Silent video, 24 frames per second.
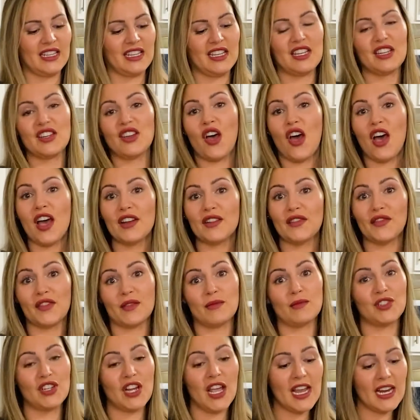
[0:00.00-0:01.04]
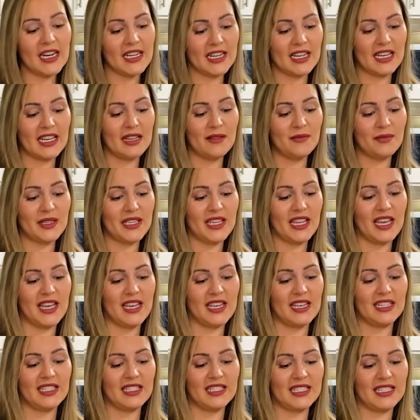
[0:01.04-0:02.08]
not from China
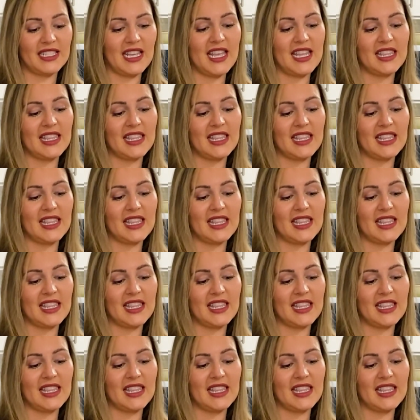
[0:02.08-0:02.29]
because